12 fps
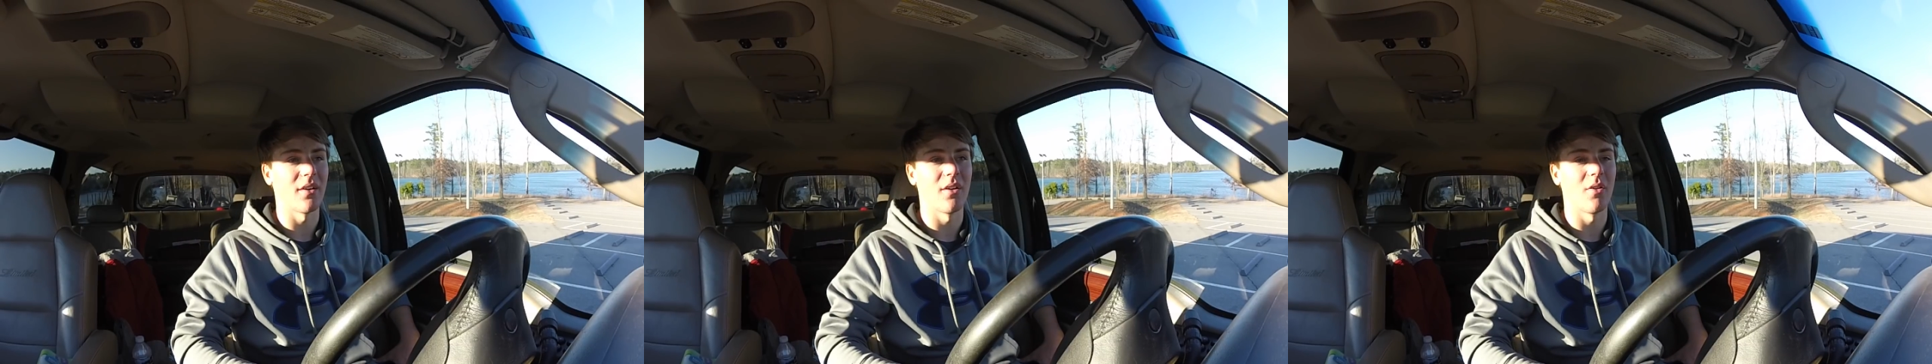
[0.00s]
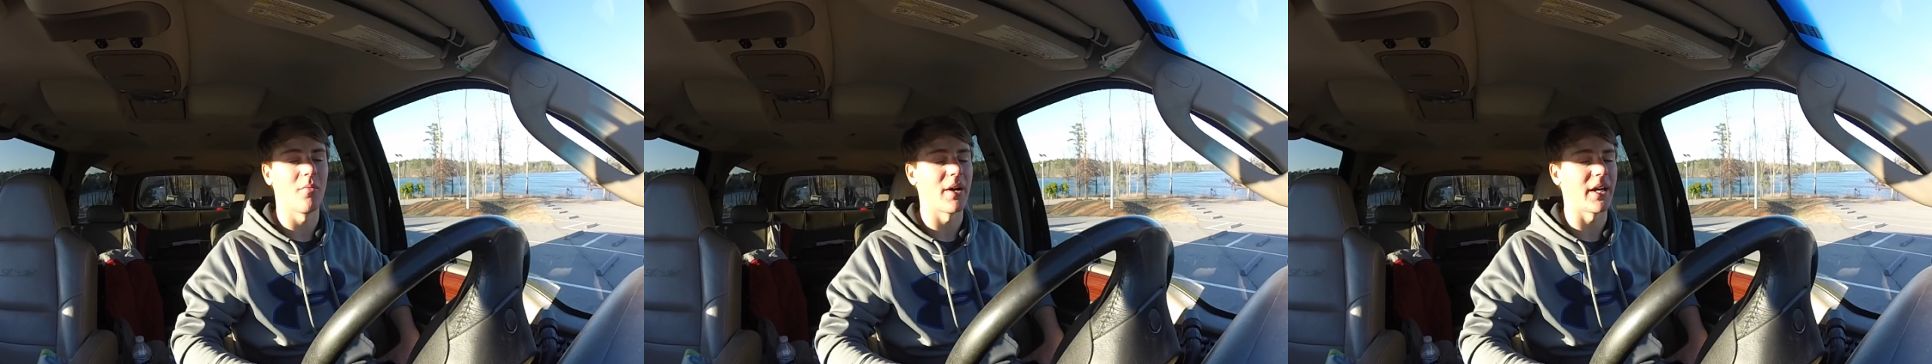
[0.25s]

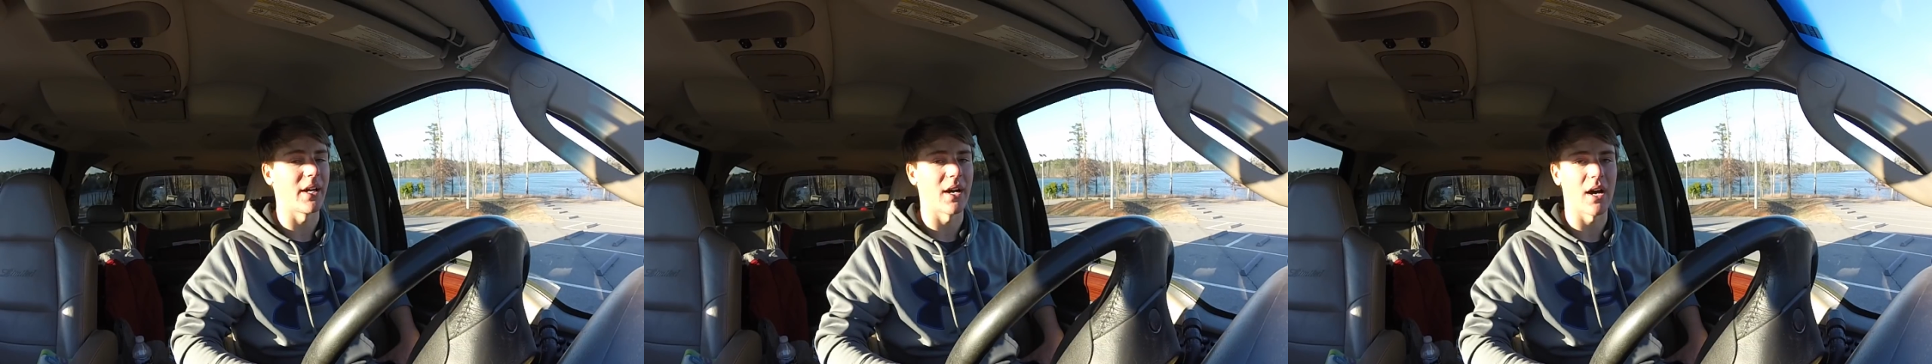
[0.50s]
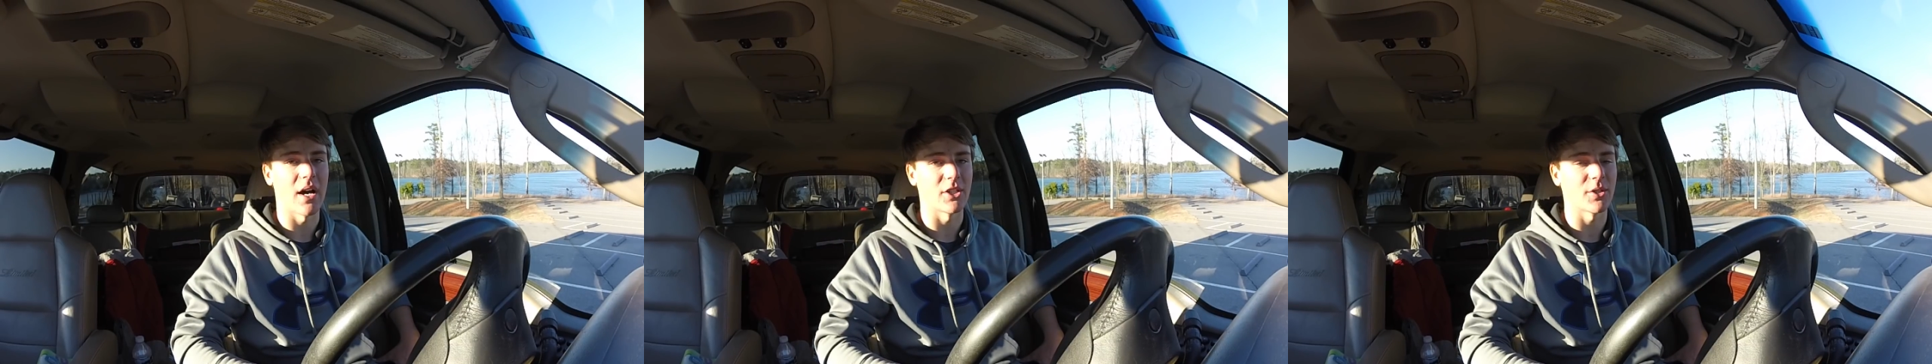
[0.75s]
oh my
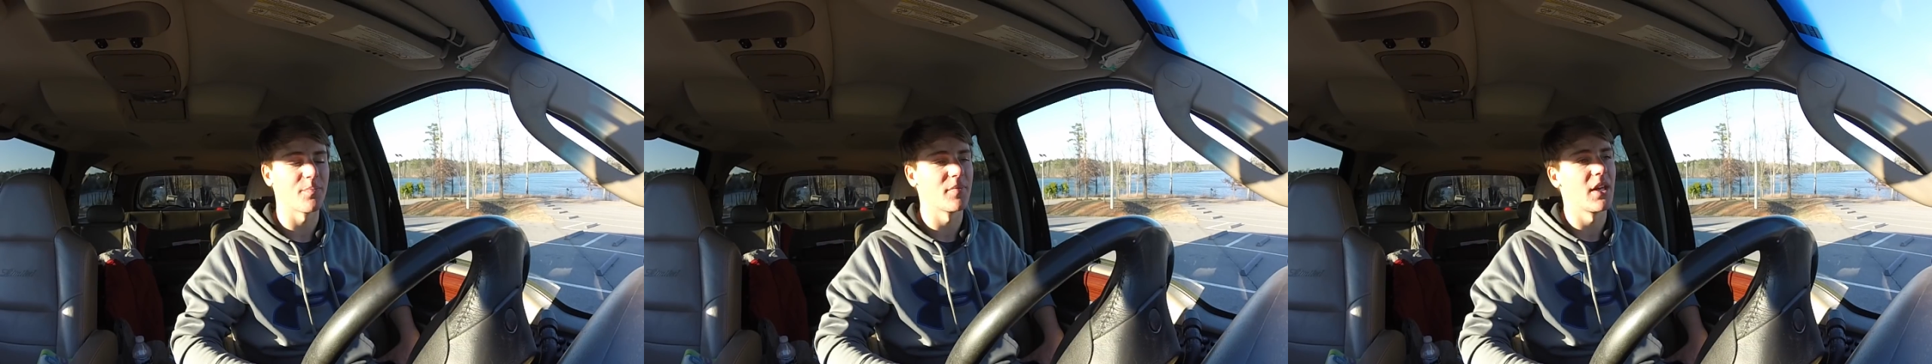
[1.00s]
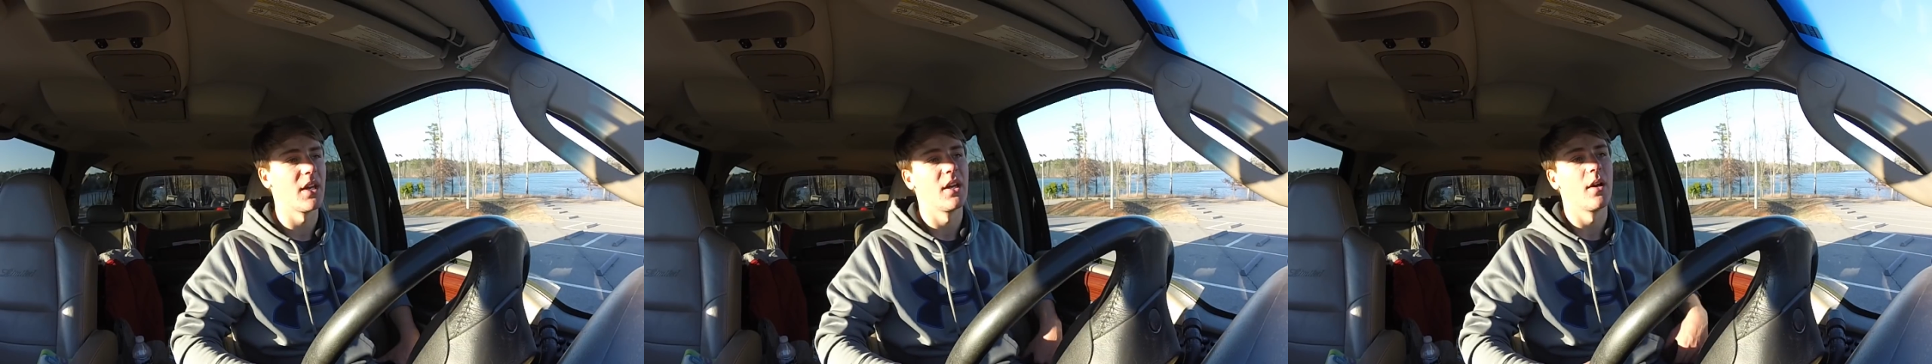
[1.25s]
gosh.
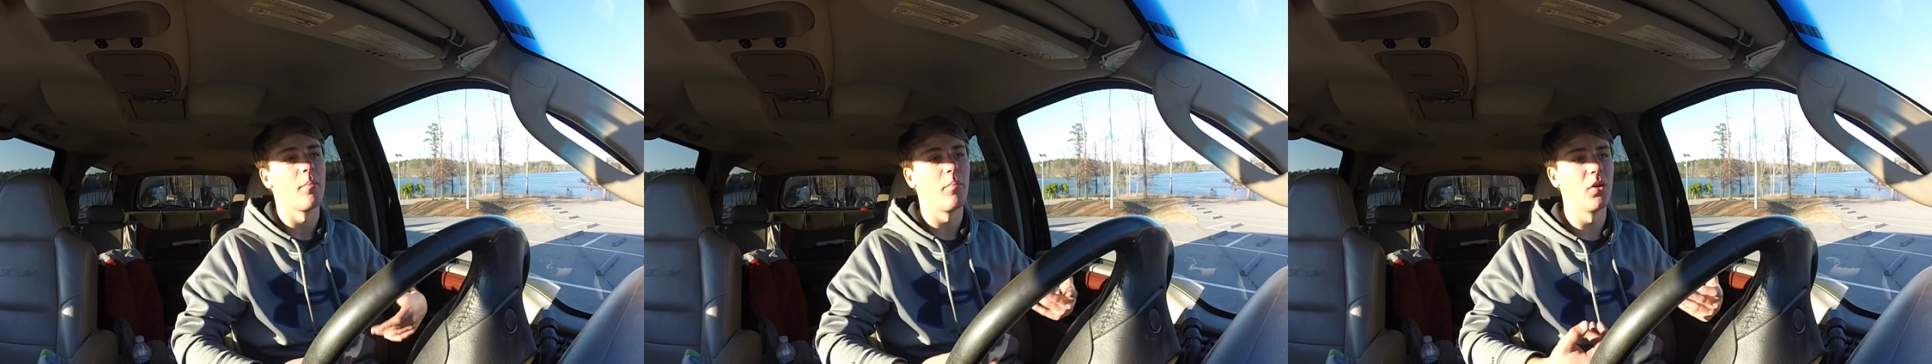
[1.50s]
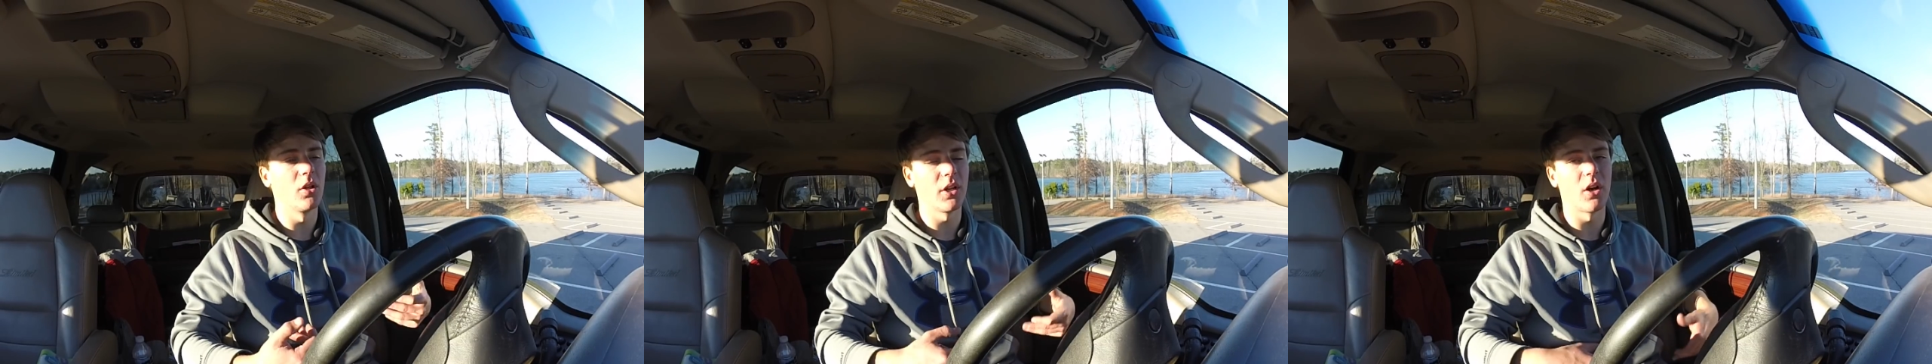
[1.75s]

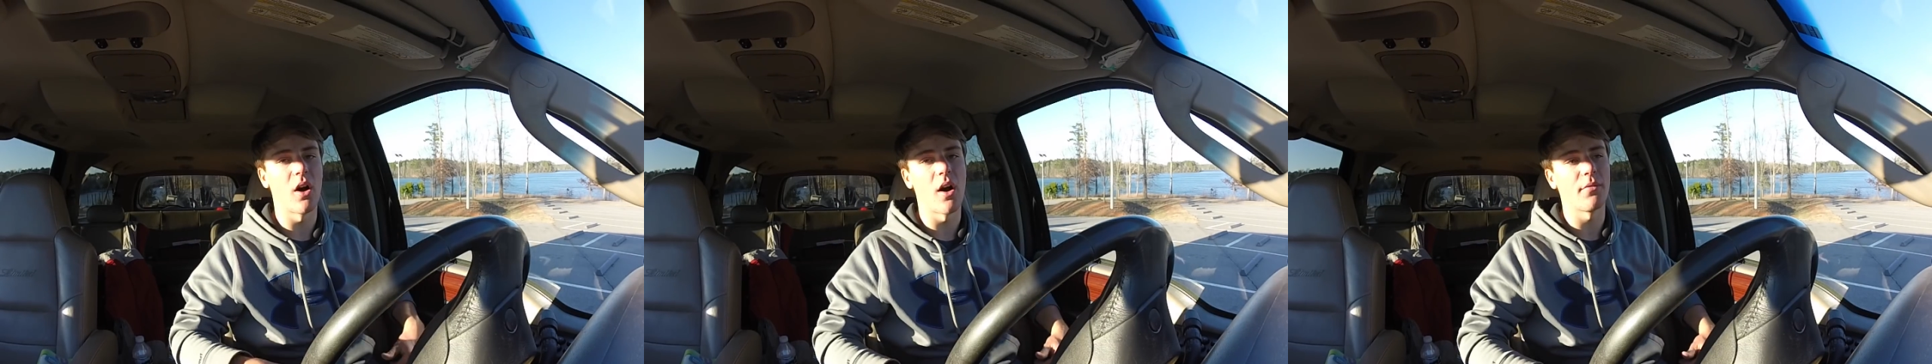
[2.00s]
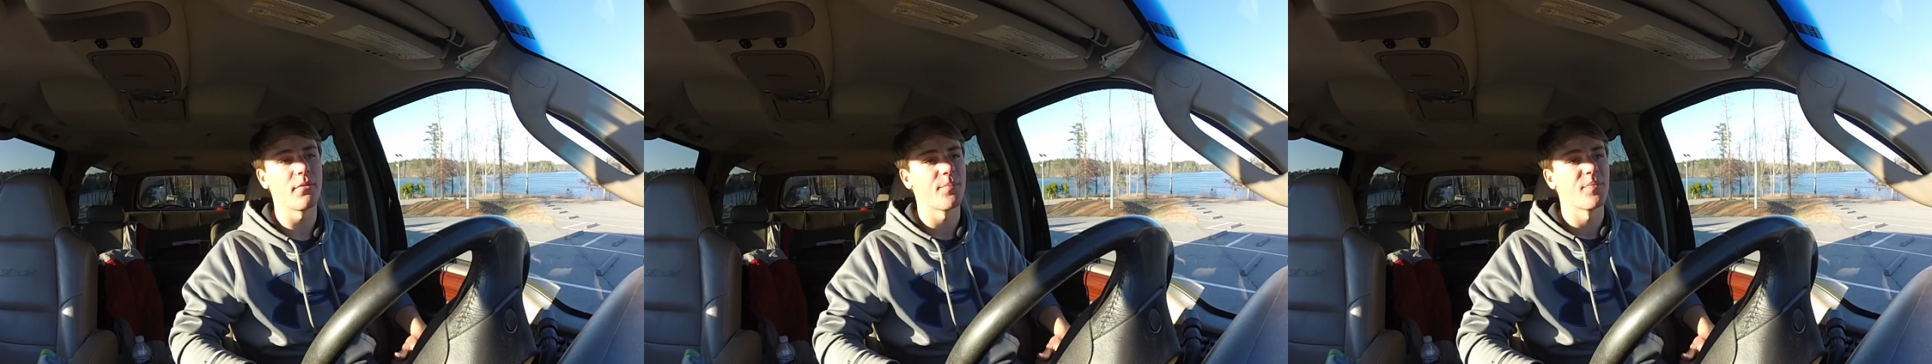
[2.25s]
Pull it
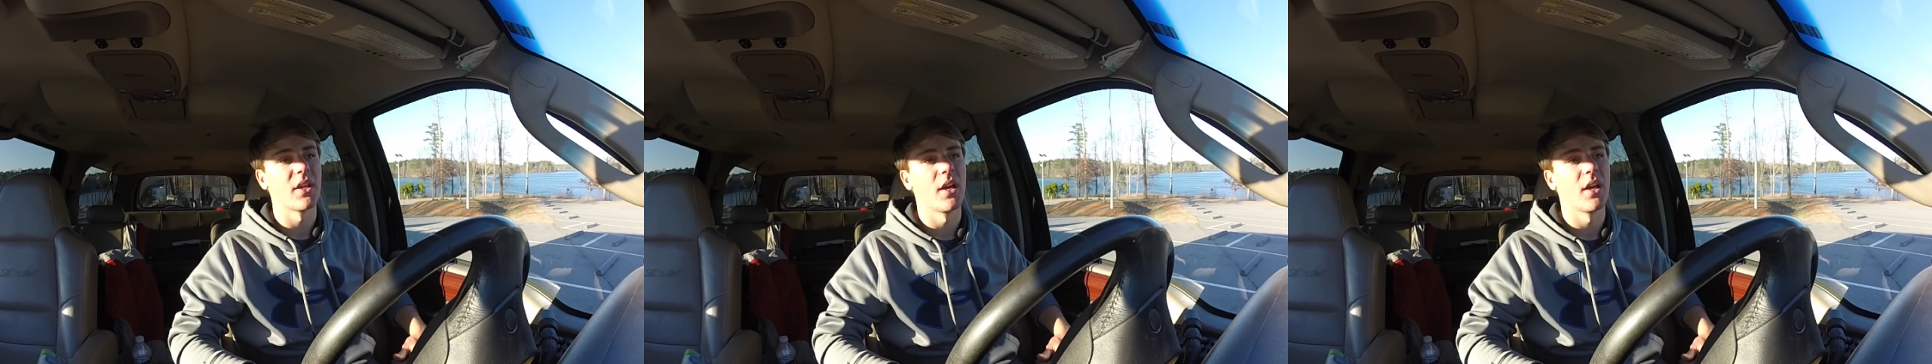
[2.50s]
off.